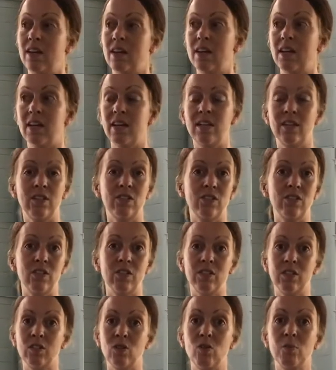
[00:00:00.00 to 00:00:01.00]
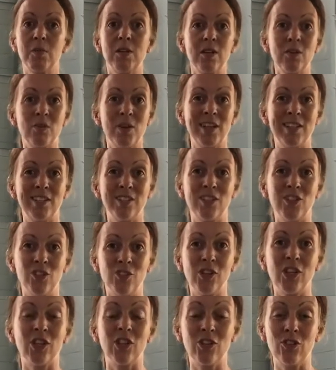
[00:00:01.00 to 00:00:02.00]
Again, there's just so many ways that
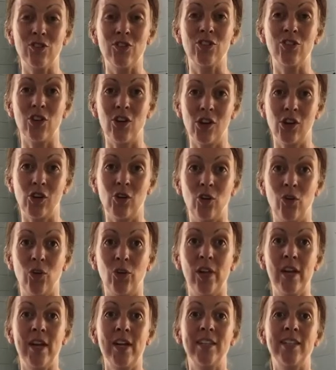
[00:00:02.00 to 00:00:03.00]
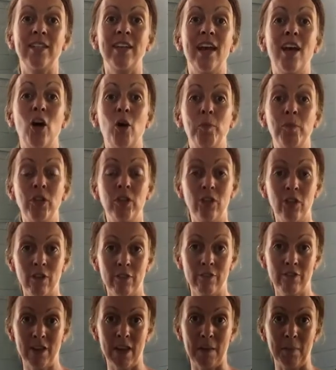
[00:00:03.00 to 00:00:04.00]
you can use charcoal to help
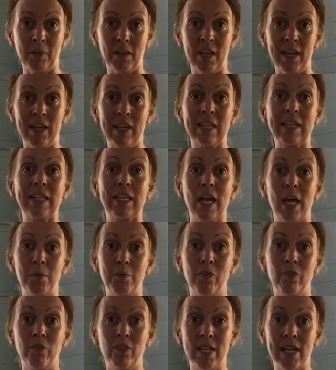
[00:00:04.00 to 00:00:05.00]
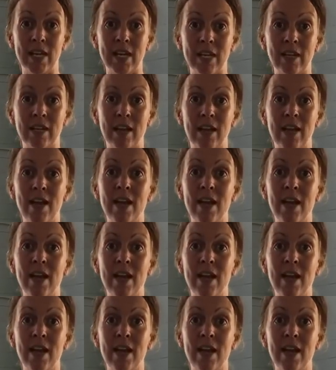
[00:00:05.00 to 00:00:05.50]
your family in a time of need.